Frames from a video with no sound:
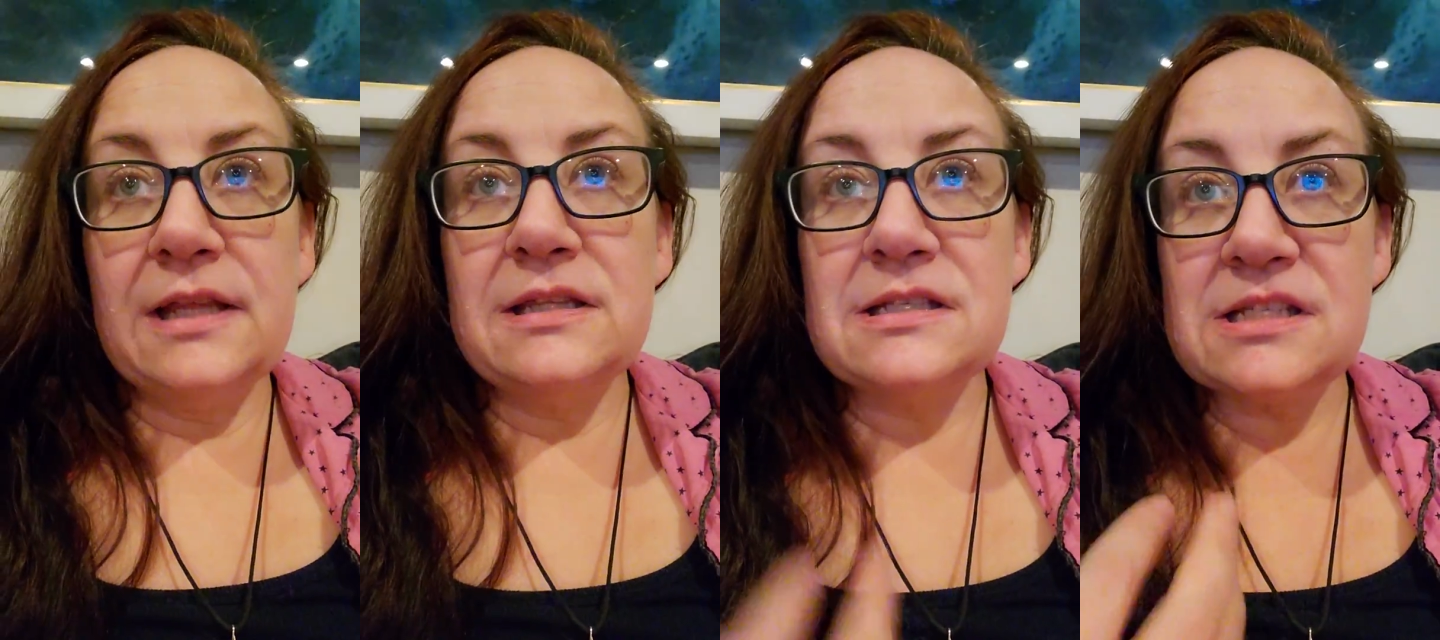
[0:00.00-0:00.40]

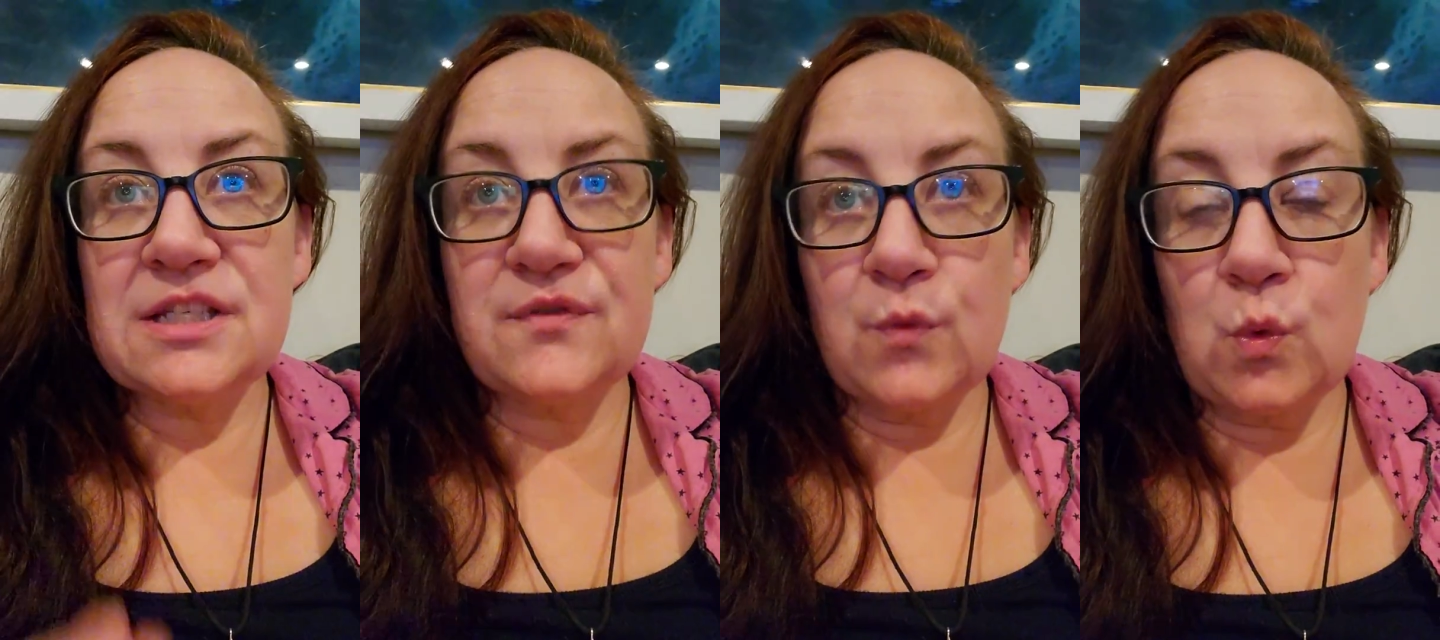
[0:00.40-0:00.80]
This
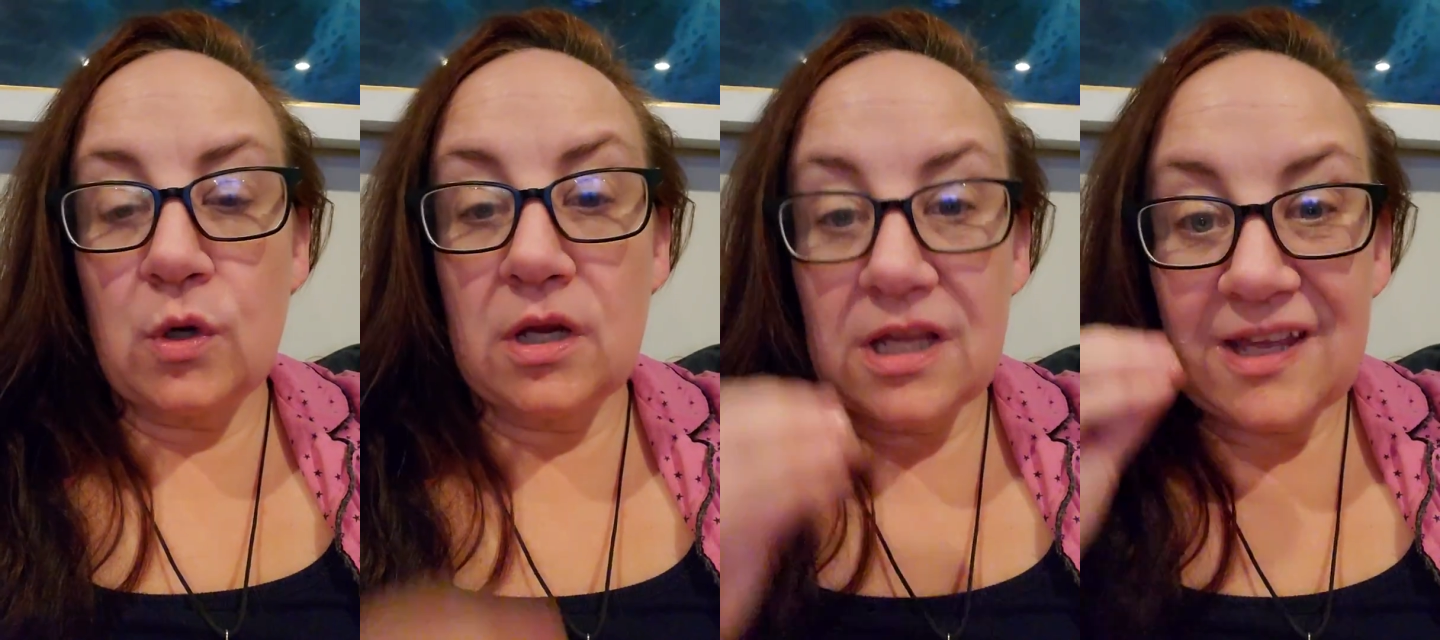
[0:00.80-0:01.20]
is
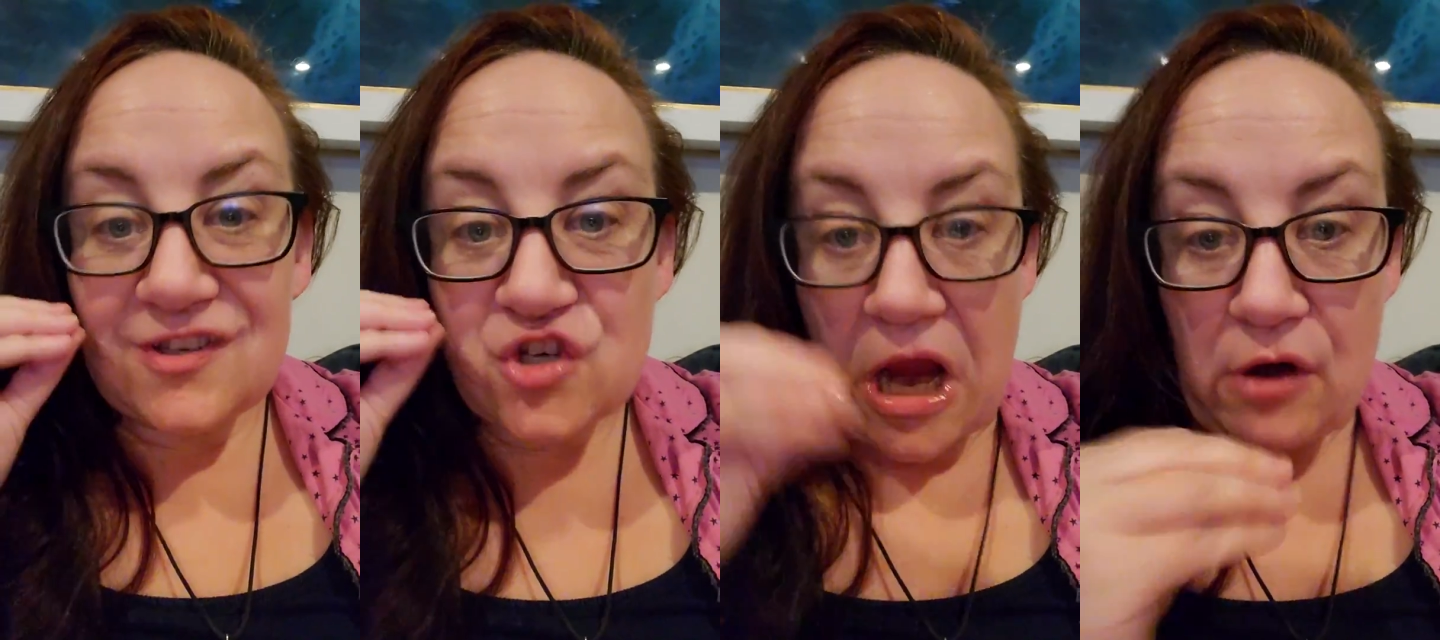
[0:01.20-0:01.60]
for
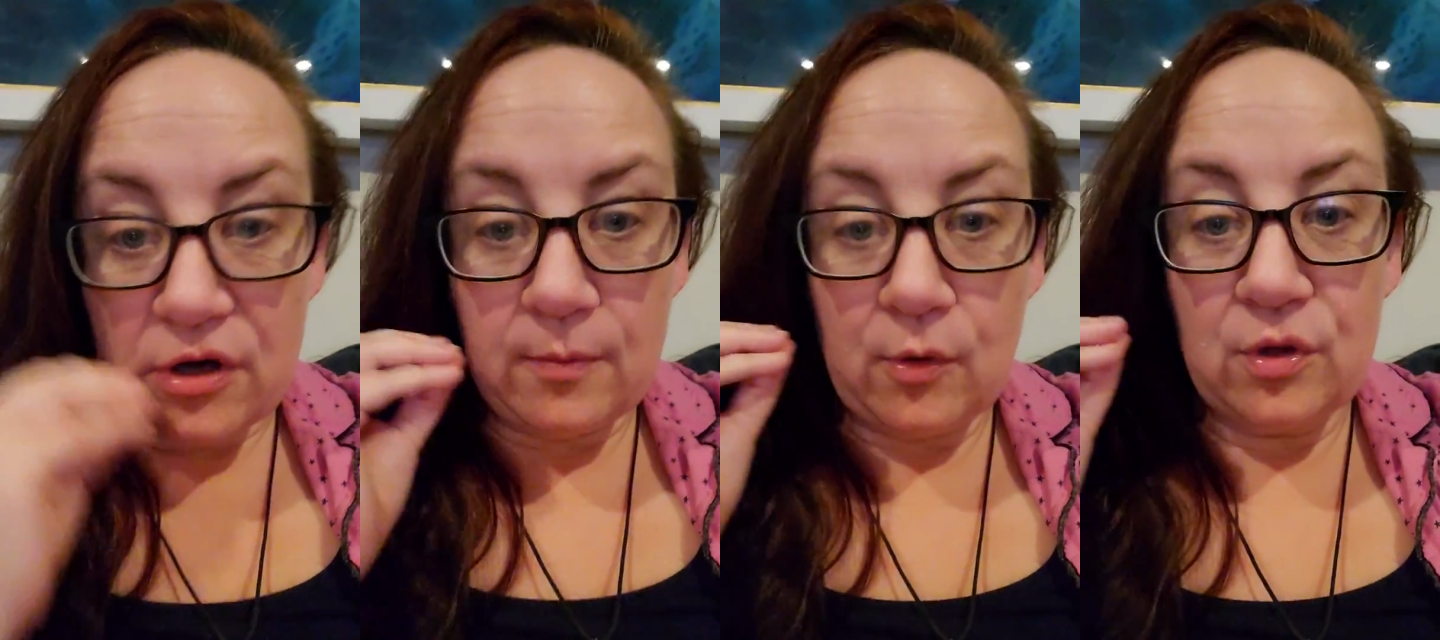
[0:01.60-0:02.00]

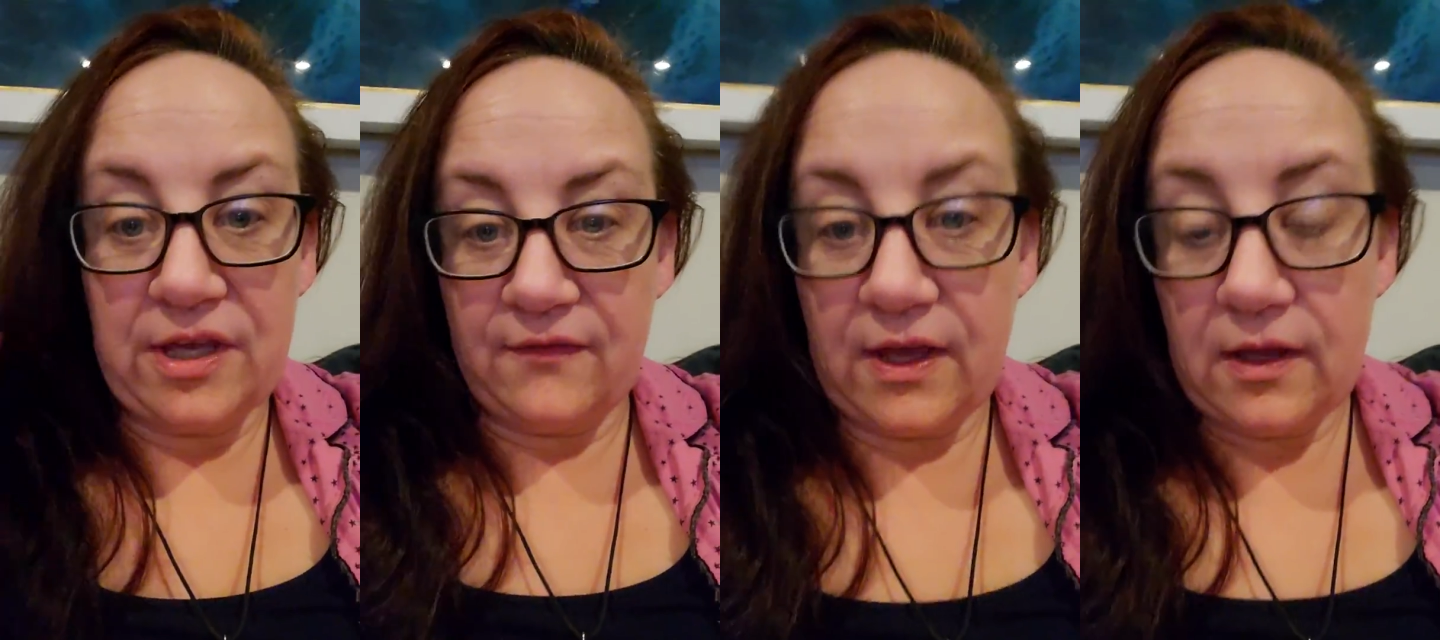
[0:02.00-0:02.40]
charitable giving.